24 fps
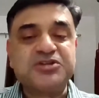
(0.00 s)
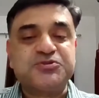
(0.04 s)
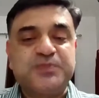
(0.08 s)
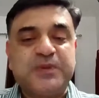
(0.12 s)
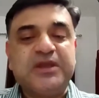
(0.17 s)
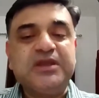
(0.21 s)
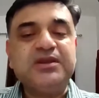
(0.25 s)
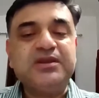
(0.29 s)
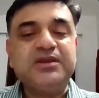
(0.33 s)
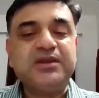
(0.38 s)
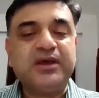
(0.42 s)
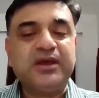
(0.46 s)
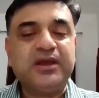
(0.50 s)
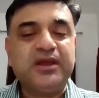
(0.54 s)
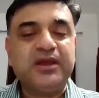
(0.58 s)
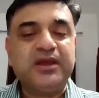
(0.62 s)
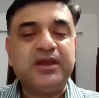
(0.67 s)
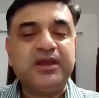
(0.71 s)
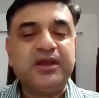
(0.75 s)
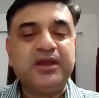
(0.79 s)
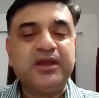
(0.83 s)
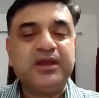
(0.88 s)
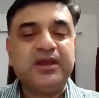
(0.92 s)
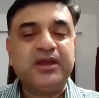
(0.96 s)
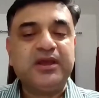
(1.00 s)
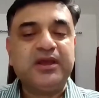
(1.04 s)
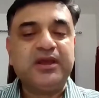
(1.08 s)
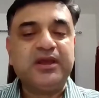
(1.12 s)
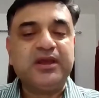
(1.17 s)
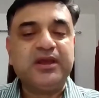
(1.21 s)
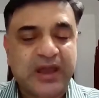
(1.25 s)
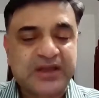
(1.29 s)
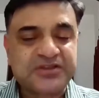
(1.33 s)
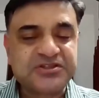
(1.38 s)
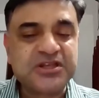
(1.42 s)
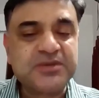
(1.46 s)
has been in
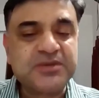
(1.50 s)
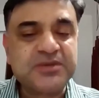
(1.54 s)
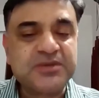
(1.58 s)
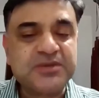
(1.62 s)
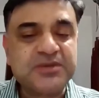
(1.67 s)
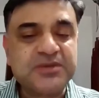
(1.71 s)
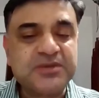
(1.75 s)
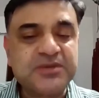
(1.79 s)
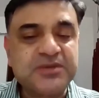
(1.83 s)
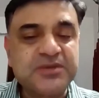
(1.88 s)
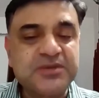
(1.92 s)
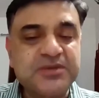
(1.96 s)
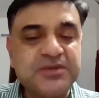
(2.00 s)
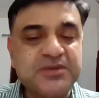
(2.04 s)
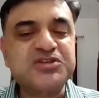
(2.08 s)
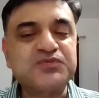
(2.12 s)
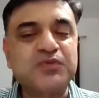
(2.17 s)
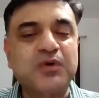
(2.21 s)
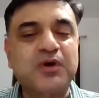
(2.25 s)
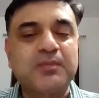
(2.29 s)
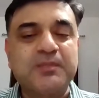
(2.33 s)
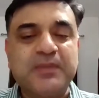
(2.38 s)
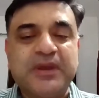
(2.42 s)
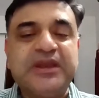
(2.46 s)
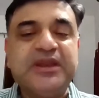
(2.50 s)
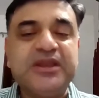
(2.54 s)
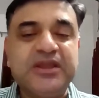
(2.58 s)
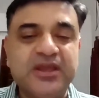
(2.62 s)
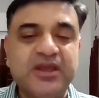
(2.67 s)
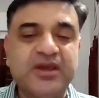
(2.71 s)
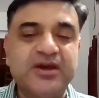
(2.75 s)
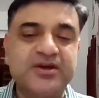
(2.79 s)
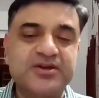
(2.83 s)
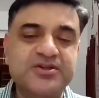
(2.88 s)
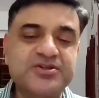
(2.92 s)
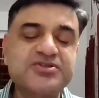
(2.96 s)
the vaccine production business for many
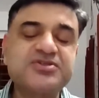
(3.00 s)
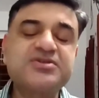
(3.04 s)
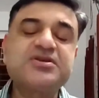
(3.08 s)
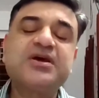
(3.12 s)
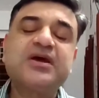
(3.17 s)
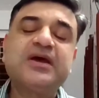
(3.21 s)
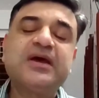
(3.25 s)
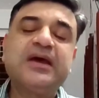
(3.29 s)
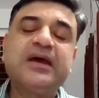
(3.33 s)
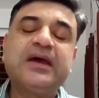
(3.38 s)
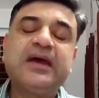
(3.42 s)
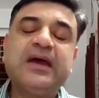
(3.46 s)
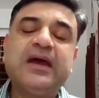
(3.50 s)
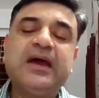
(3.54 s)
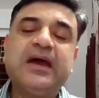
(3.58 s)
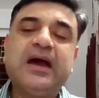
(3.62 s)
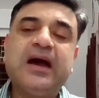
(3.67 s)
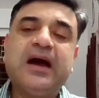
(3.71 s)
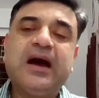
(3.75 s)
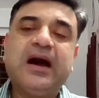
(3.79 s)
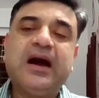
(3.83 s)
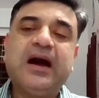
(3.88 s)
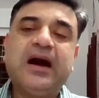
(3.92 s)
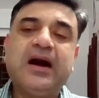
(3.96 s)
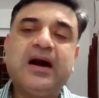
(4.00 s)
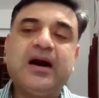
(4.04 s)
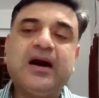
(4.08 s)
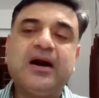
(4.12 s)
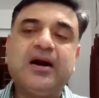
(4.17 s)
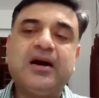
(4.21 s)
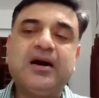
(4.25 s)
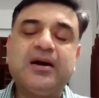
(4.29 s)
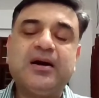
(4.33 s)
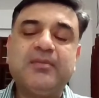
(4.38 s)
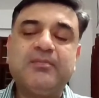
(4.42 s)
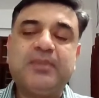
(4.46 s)
years.
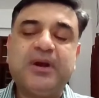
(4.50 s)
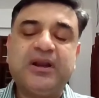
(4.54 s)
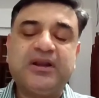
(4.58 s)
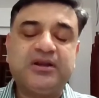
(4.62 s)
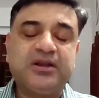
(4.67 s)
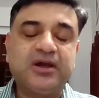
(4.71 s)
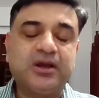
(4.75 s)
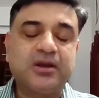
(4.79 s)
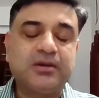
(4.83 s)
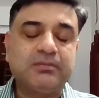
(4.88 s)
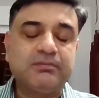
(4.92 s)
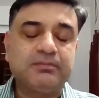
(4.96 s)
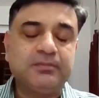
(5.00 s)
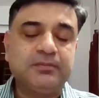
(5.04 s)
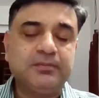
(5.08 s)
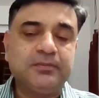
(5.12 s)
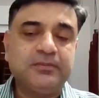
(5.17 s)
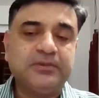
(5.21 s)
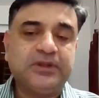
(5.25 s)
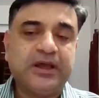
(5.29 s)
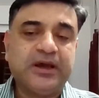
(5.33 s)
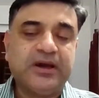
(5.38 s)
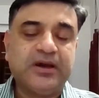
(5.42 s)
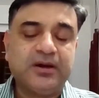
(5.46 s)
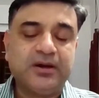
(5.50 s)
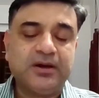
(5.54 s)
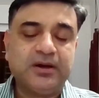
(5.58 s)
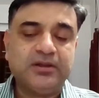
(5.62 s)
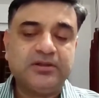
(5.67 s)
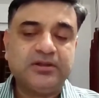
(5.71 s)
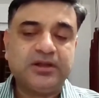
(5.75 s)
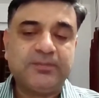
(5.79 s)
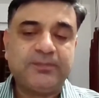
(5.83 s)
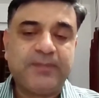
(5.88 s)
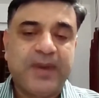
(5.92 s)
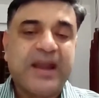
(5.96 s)
But
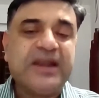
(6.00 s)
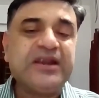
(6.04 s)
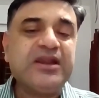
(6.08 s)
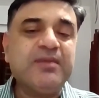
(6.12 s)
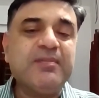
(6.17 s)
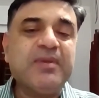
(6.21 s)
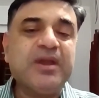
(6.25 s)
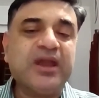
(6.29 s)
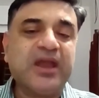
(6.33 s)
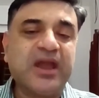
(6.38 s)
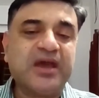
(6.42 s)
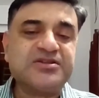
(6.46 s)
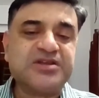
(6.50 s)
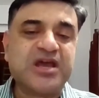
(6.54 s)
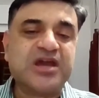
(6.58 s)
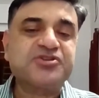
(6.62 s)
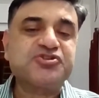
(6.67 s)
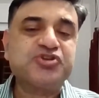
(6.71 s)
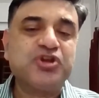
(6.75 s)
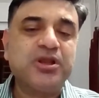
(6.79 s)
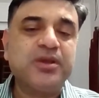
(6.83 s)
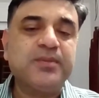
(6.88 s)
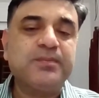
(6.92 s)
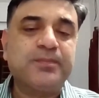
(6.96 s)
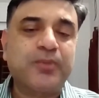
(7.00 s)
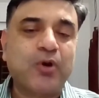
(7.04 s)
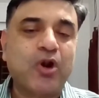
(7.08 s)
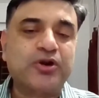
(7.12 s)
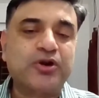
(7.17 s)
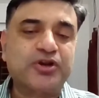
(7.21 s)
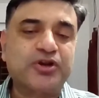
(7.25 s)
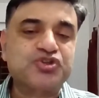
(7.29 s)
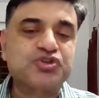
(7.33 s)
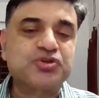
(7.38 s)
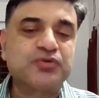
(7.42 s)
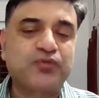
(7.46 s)
the pandemic has actually
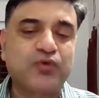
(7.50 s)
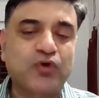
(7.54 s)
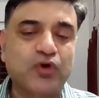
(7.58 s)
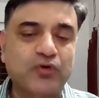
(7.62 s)
brought us to the